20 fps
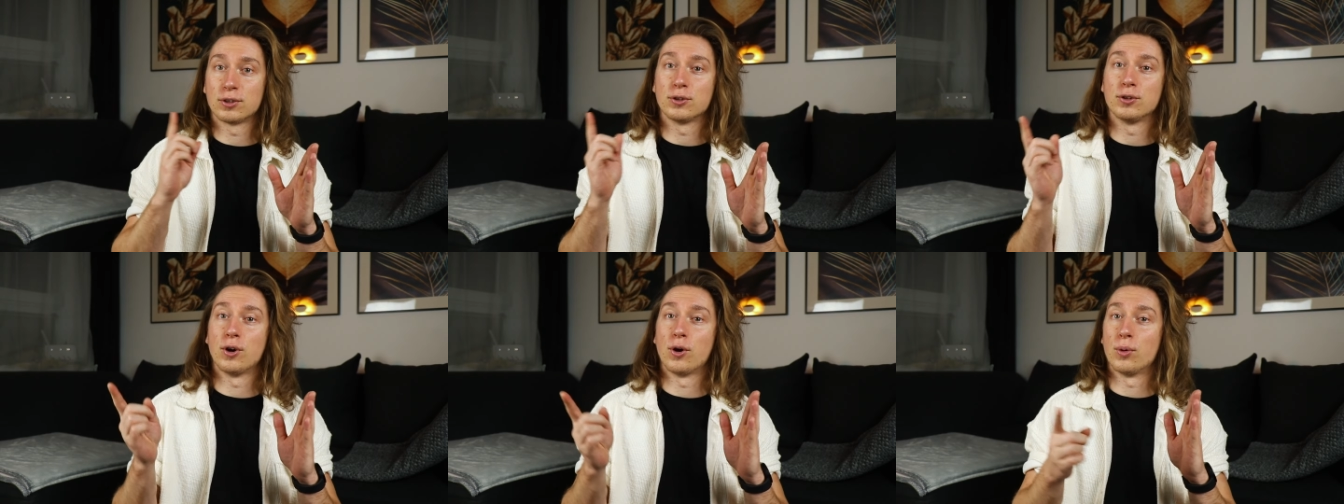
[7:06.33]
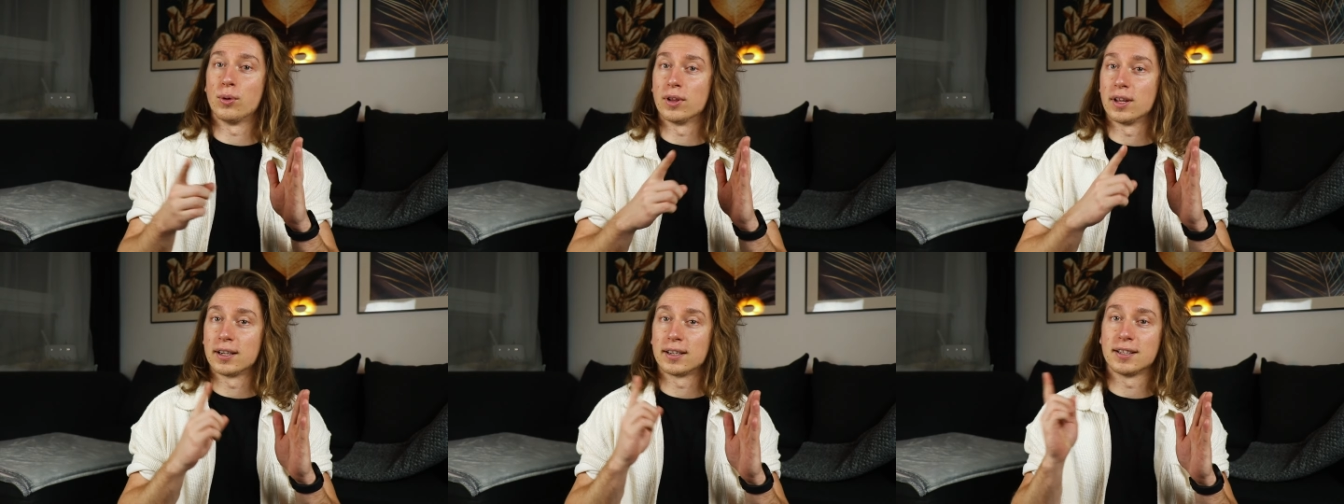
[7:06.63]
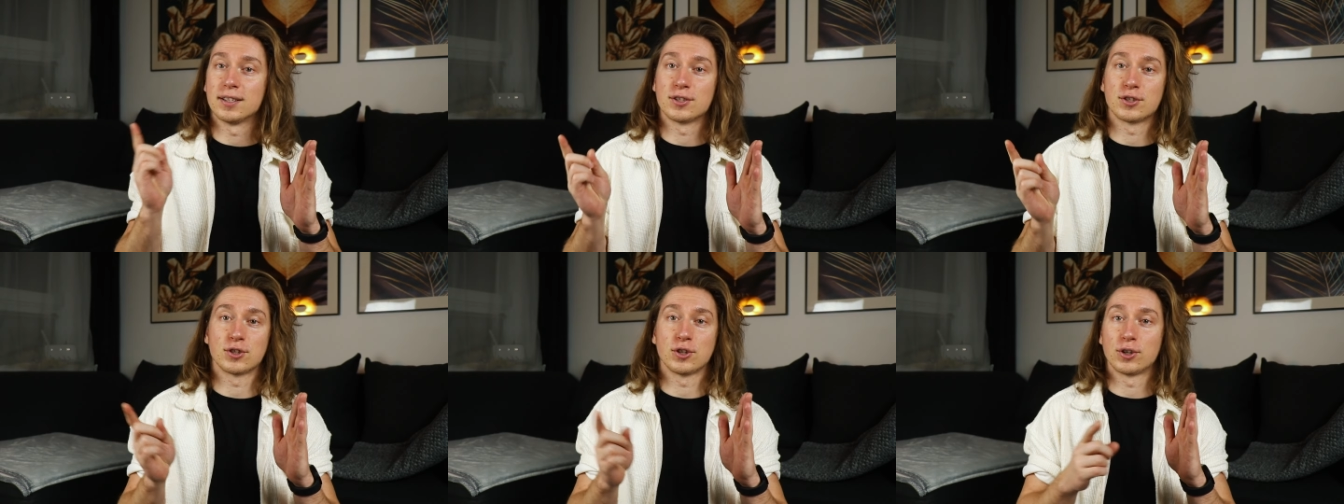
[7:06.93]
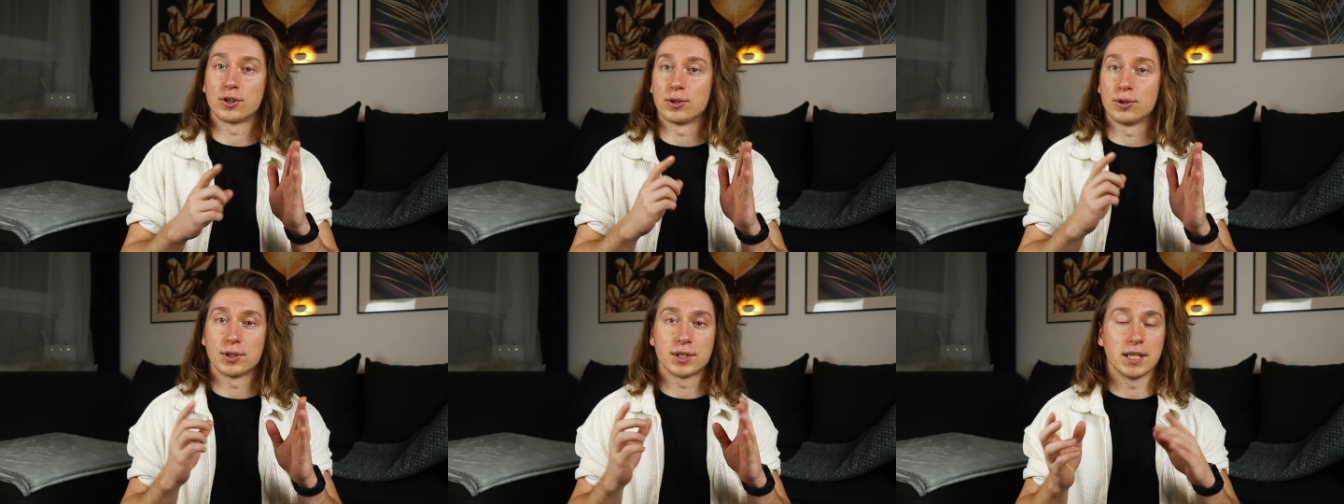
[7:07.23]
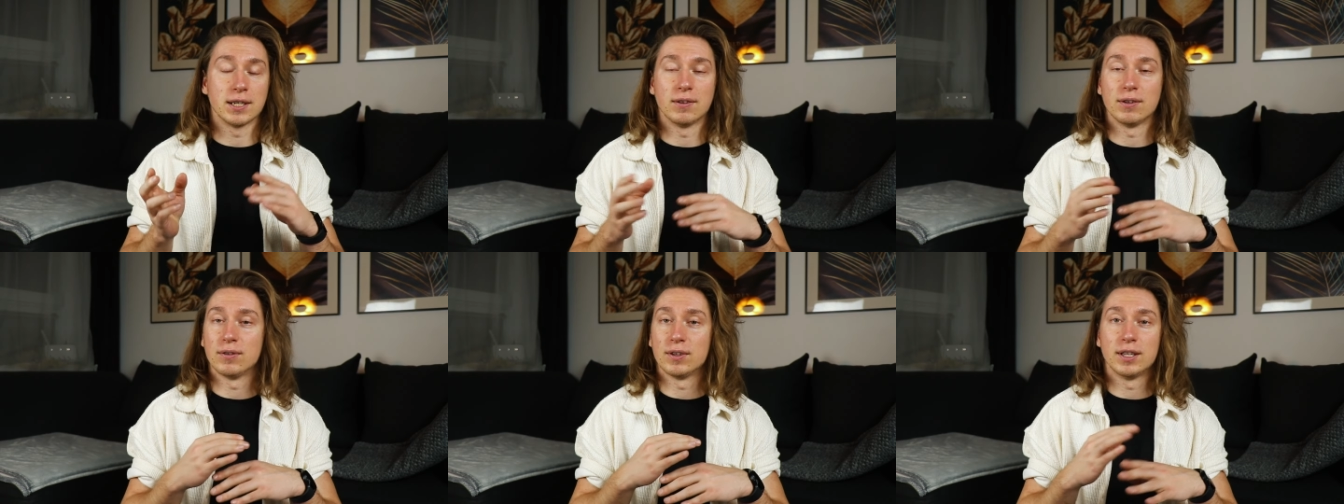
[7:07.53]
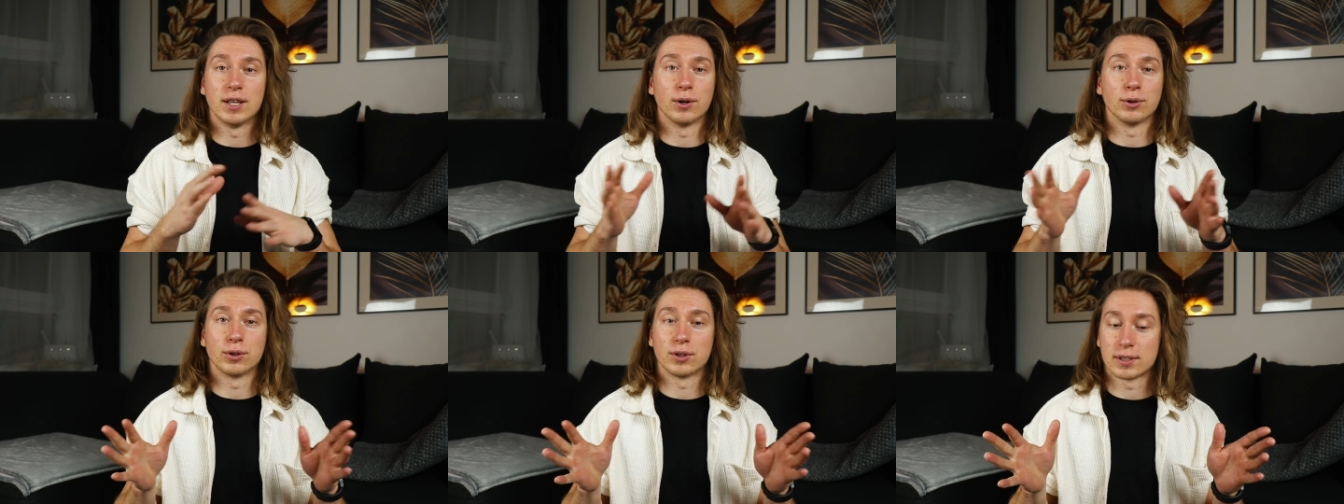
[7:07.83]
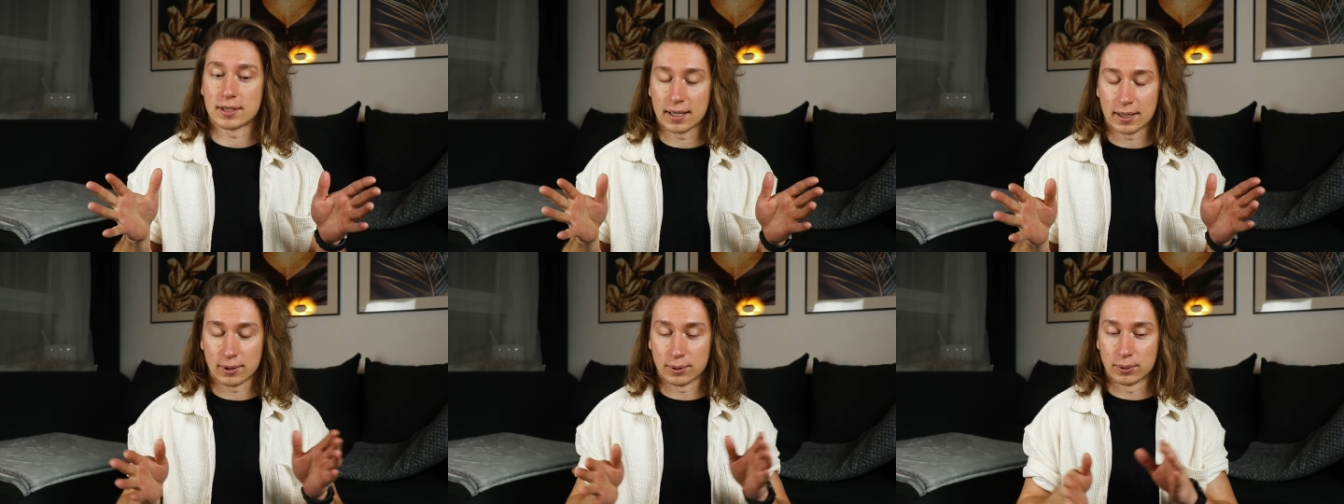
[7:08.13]
would go like in circles even without the
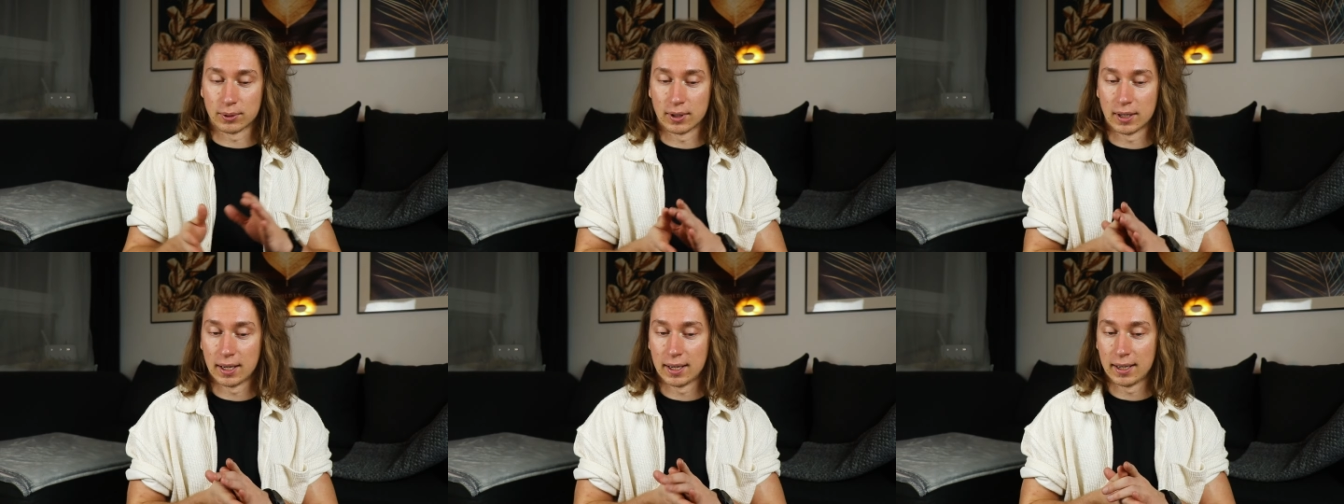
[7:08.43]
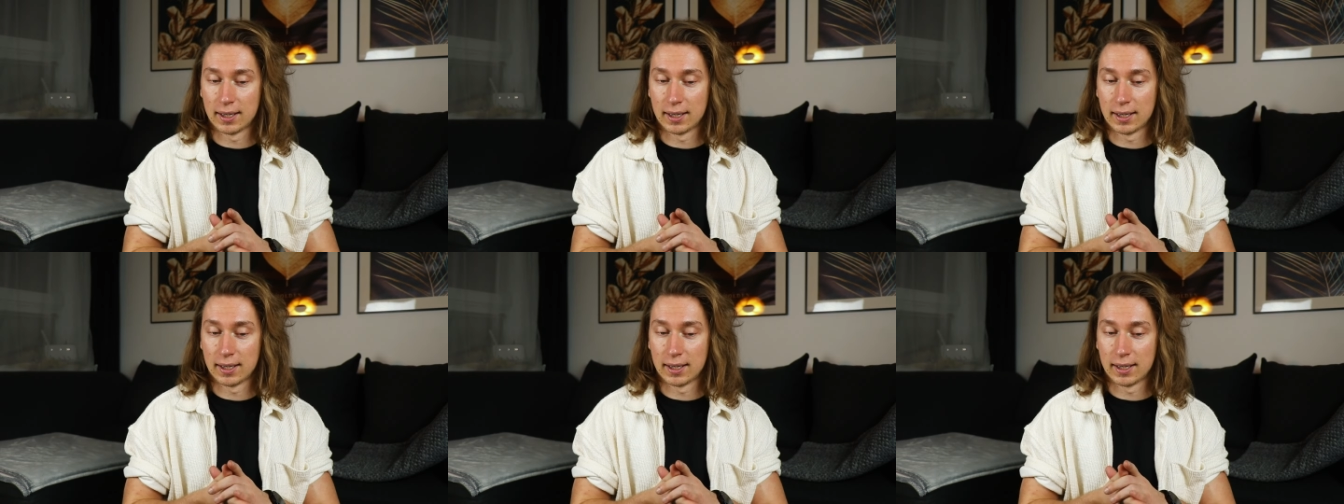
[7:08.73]
sound.